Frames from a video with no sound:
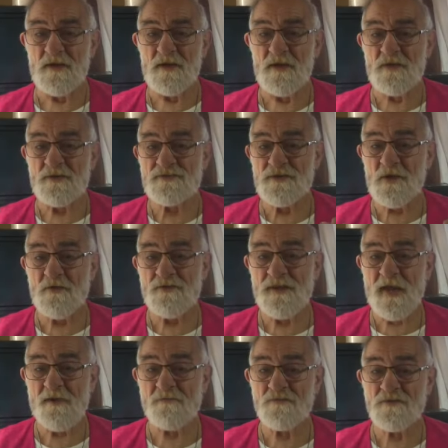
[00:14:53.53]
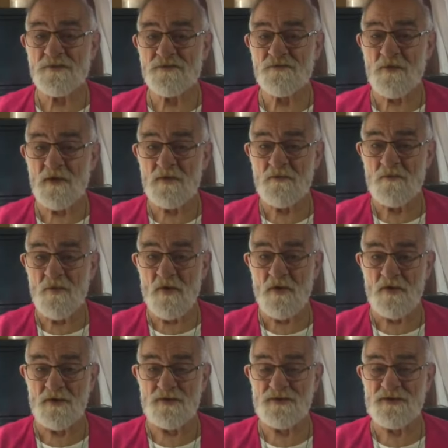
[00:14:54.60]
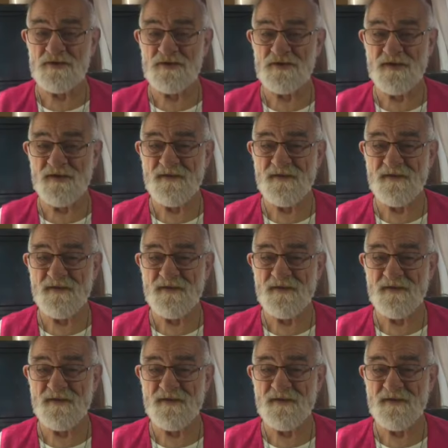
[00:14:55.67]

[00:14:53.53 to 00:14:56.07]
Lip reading: And so that was what was.